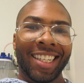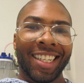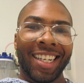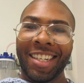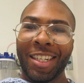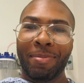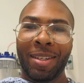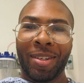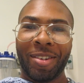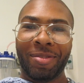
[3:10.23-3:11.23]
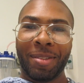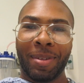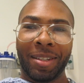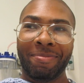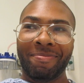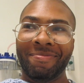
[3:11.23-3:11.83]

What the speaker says: Ain't nothing to be nervous about.